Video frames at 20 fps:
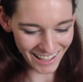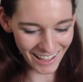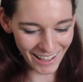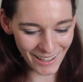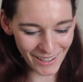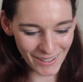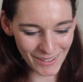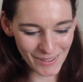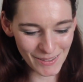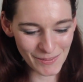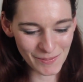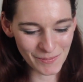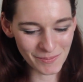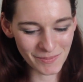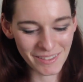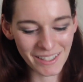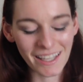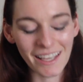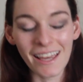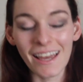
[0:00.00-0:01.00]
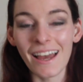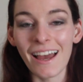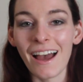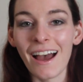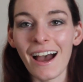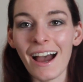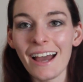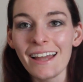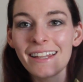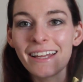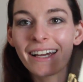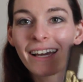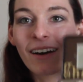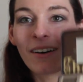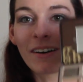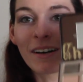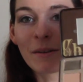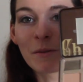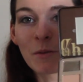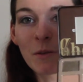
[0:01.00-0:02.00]
I like
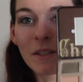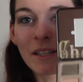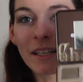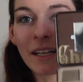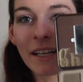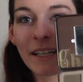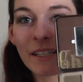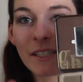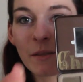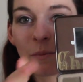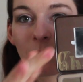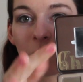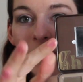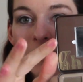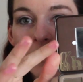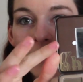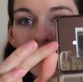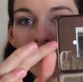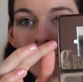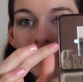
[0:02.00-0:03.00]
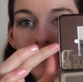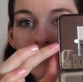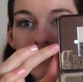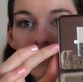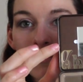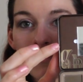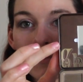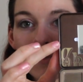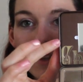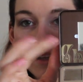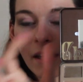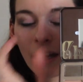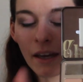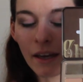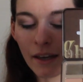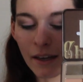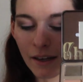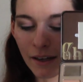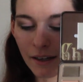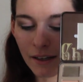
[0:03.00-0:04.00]
how it comes with a nice mirror,
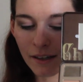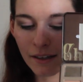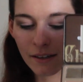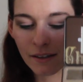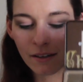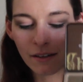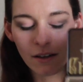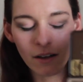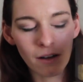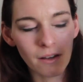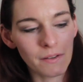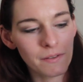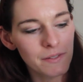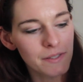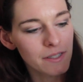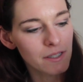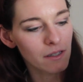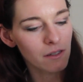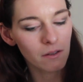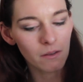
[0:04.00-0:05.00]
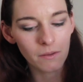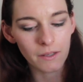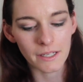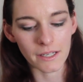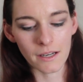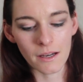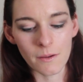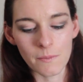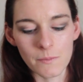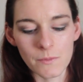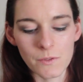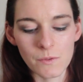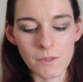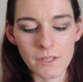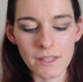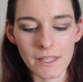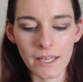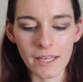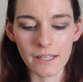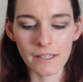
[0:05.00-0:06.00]
and also it comes
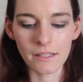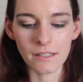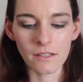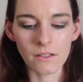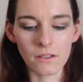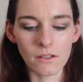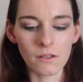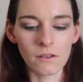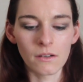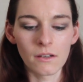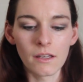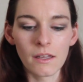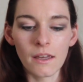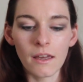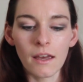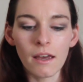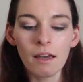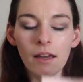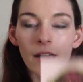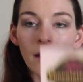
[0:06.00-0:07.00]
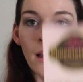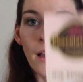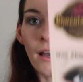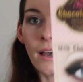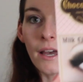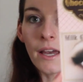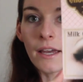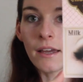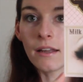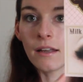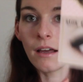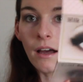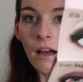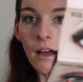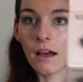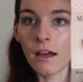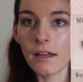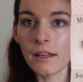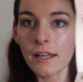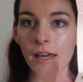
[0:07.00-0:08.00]
with a little guide
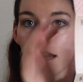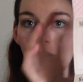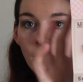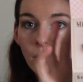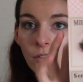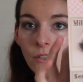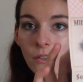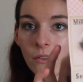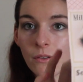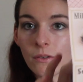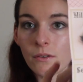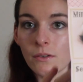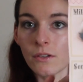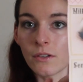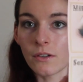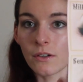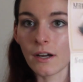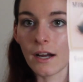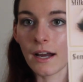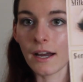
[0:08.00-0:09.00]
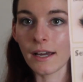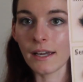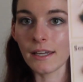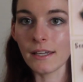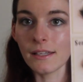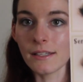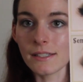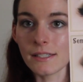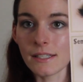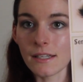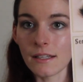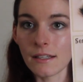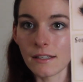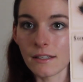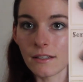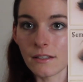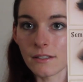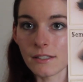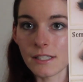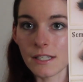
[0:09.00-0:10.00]
on how to do your eyes and
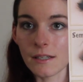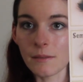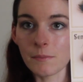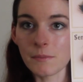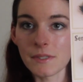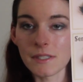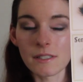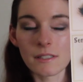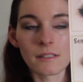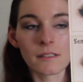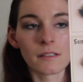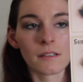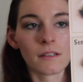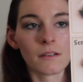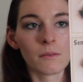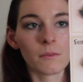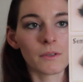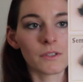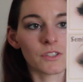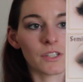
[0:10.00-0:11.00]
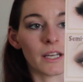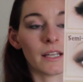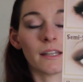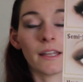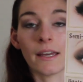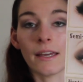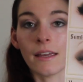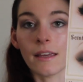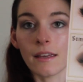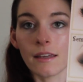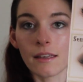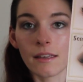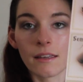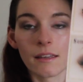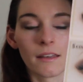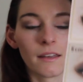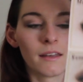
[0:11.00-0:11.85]
little tips, which I like.